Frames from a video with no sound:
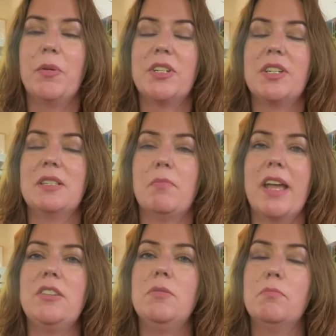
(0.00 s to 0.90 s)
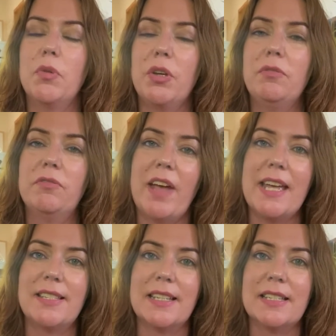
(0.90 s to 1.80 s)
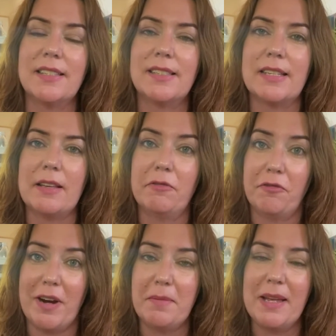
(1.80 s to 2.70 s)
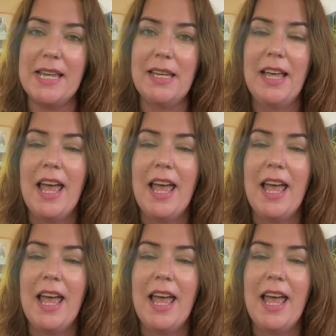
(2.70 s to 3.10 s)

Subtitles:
which is my Moon Phases freebie.